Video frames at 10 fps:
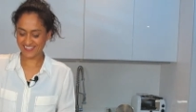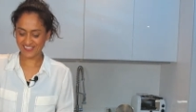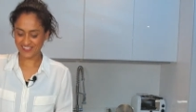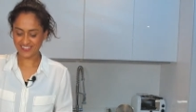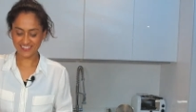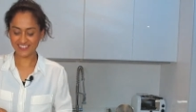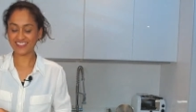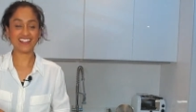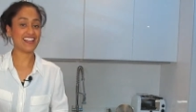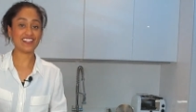
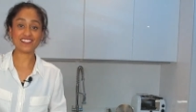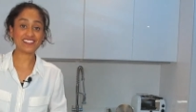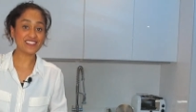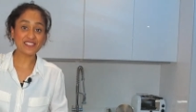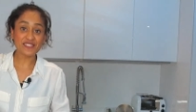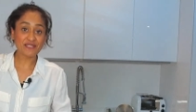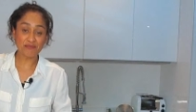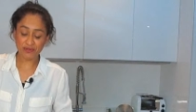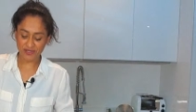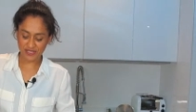It doesn't
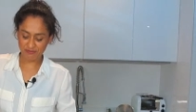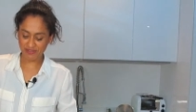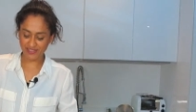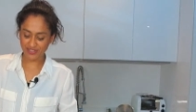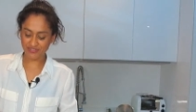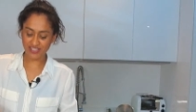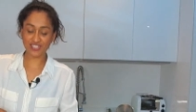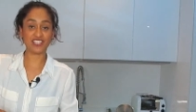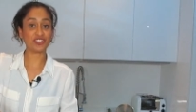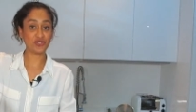surprise me that you're
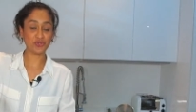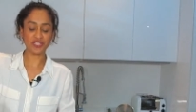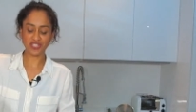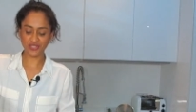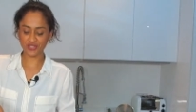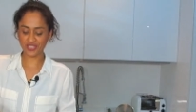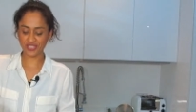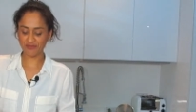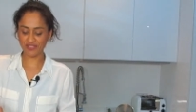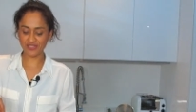actually enjoying the
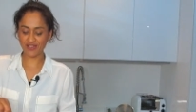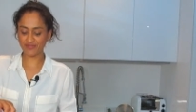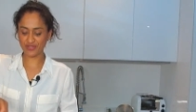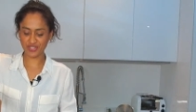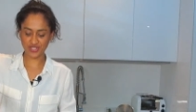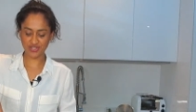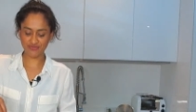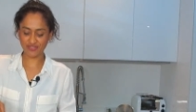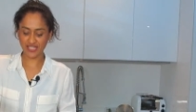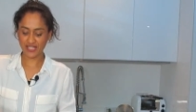cooking when you haven't got a chef
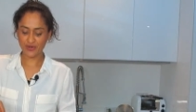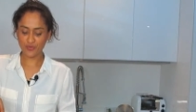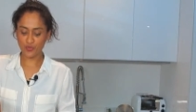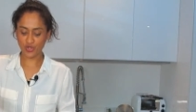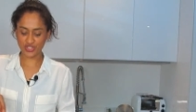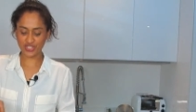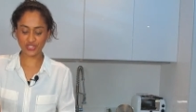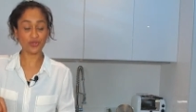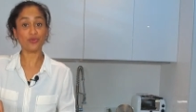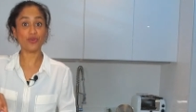
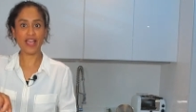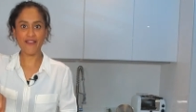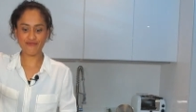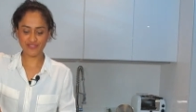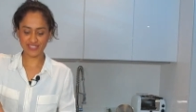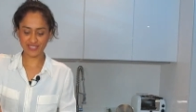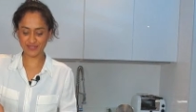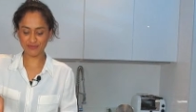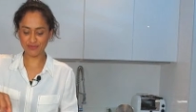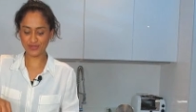watching your every
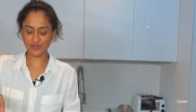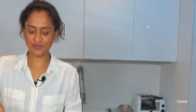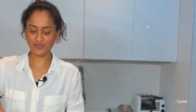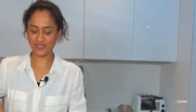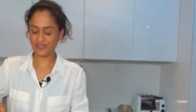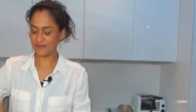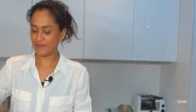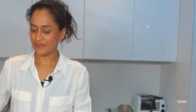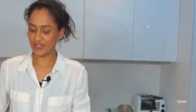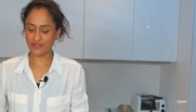single move.
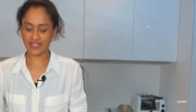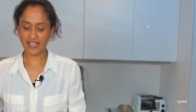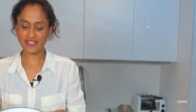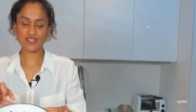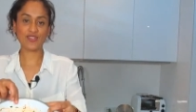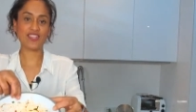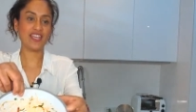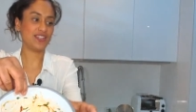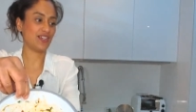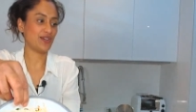Okay, so
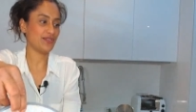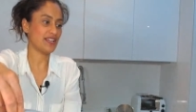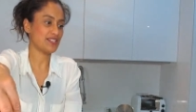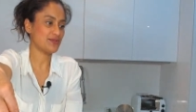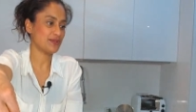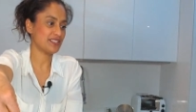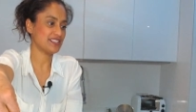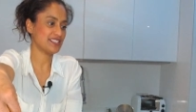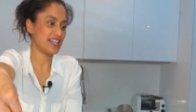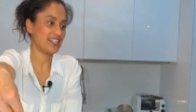there you go. That's what
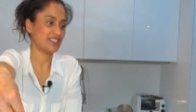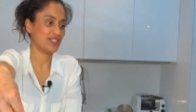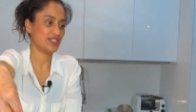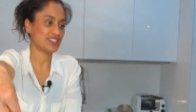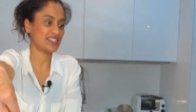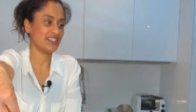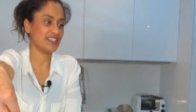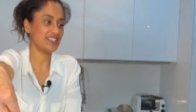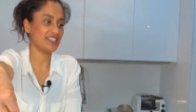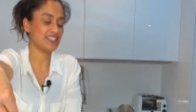the salad looks
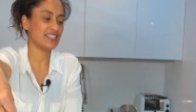like.